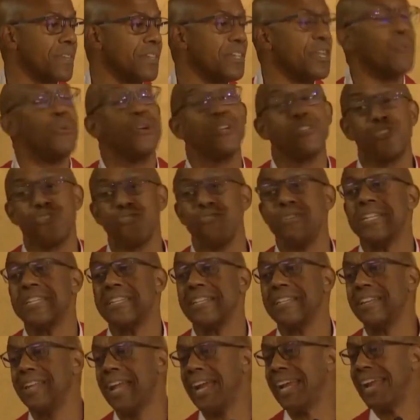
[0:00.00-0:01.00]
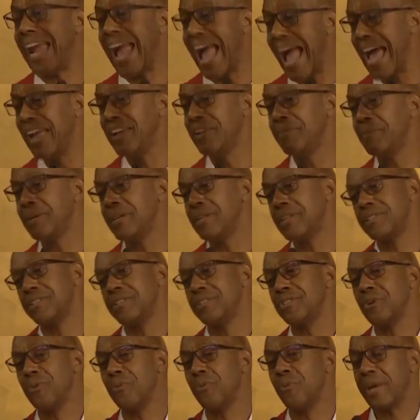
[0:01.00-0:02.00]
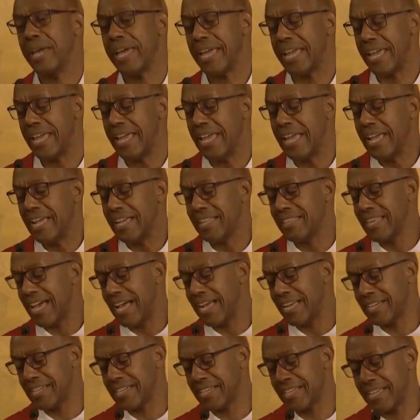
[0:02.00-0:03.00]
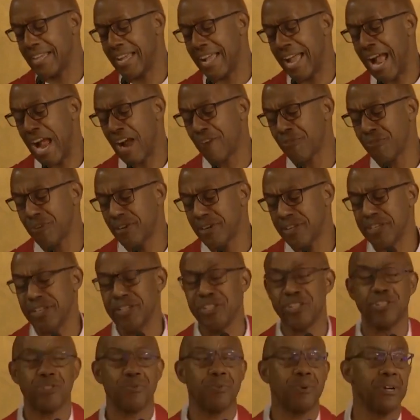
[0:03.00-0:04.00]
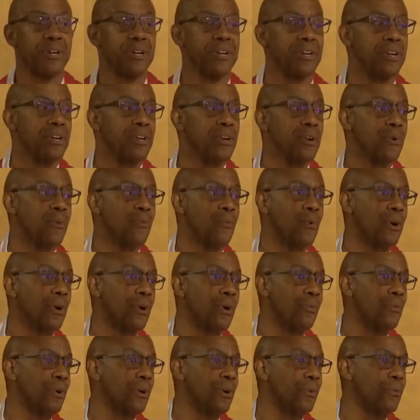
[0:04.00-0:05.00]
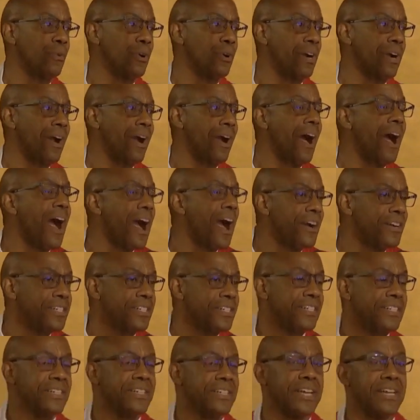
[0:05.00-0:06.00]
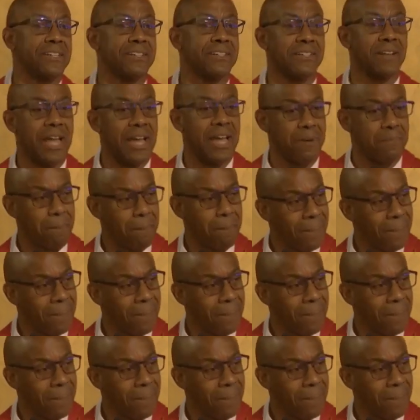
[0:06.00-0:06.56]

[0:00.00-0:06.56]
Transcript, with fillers: They were treated like animals in the way that the Africans were, were, were, were carted and, and